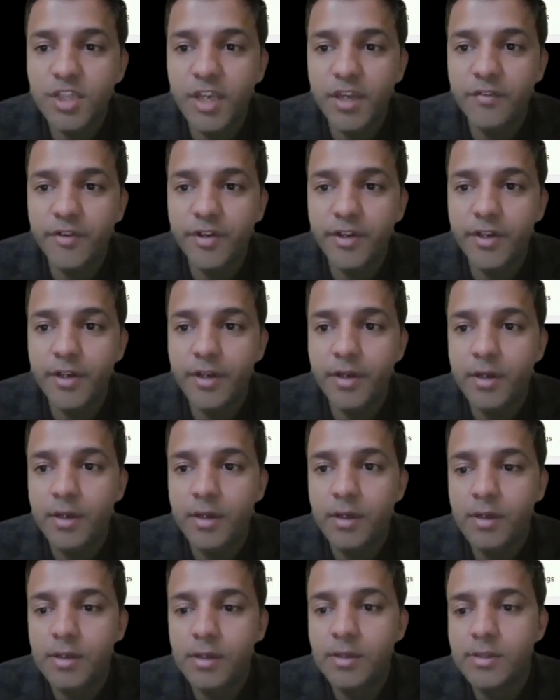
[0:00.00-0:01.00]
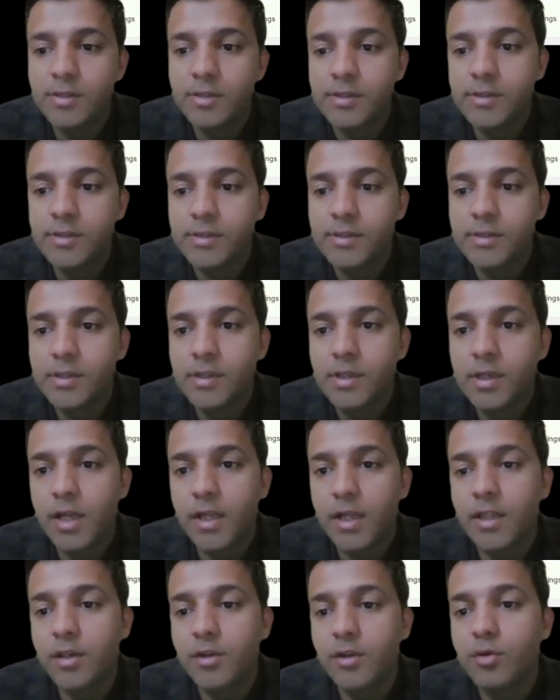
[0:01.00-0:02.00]
save it,
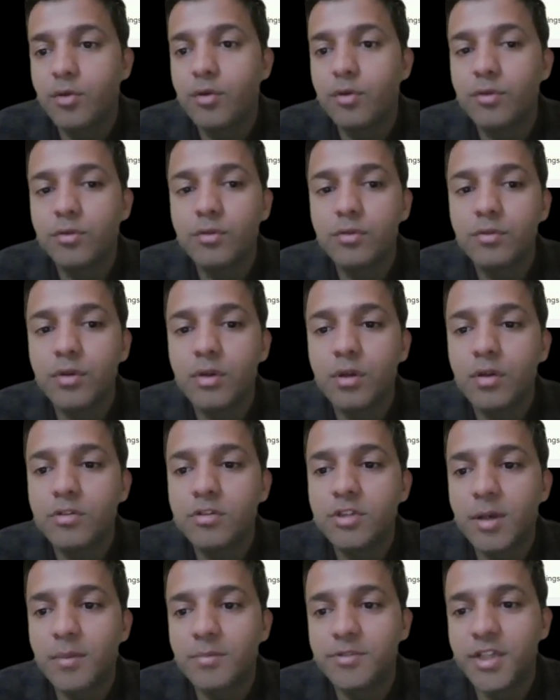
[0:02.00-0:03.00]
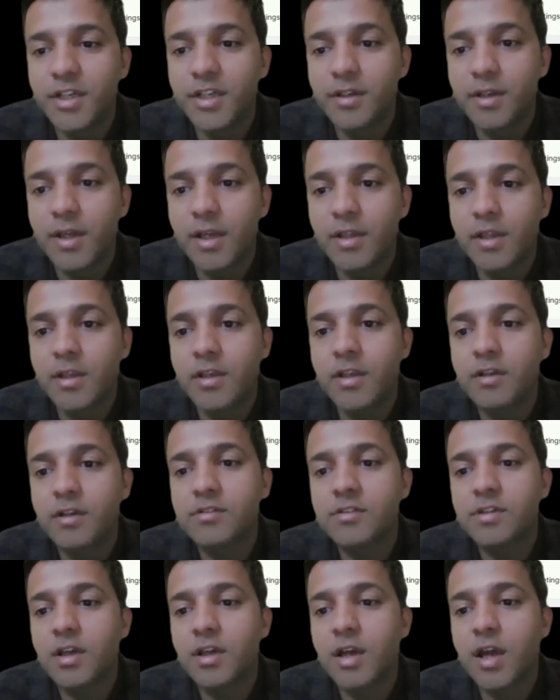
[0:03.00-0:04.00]
then you go to subject, and then
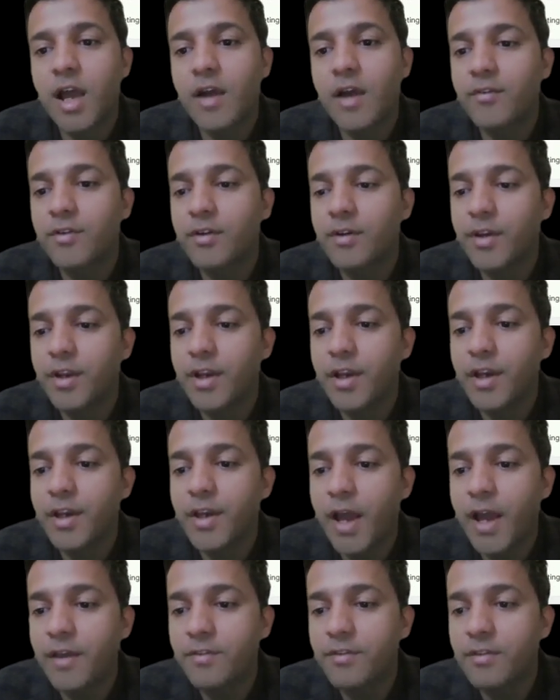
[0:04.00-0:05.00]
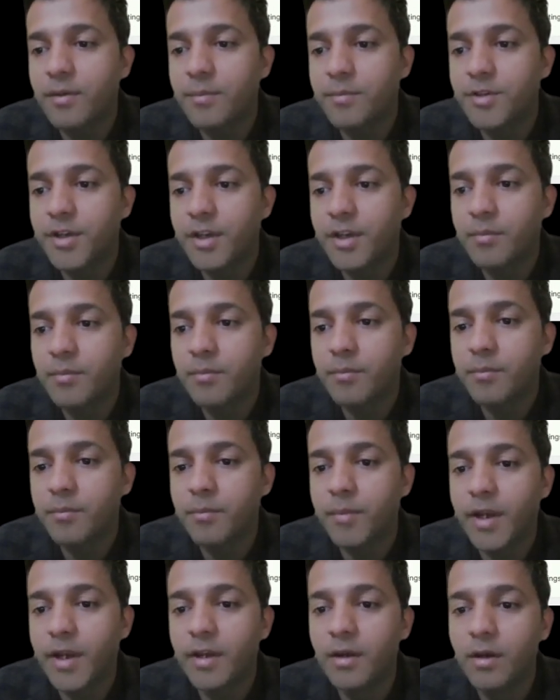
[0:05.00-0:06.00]
just have a really nice subject
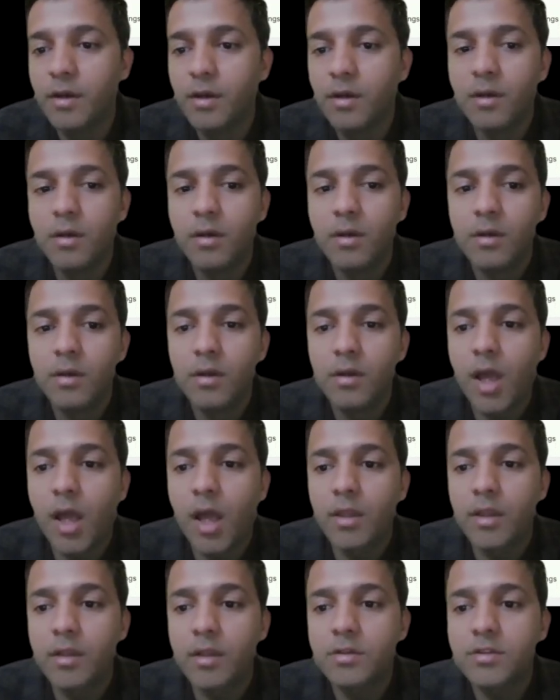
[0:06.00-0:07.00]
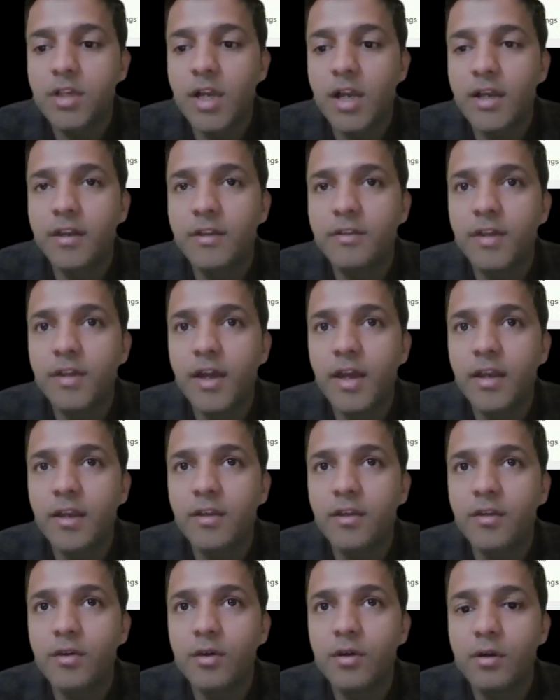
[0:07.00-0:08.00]
made, and then start
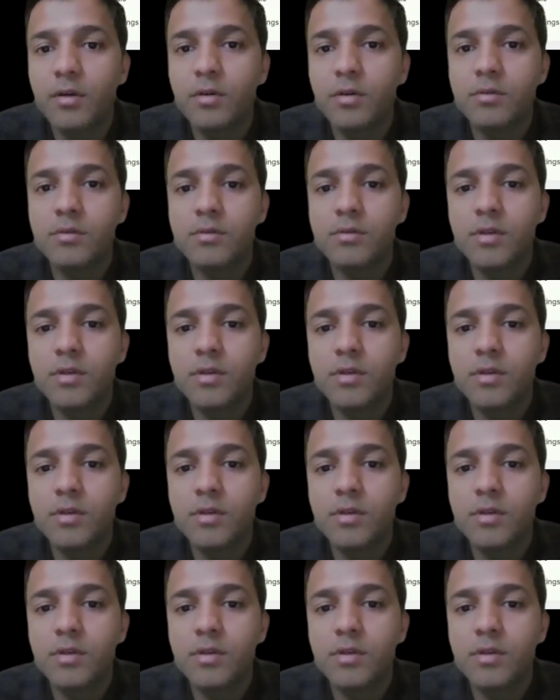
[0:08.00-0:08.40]
designing your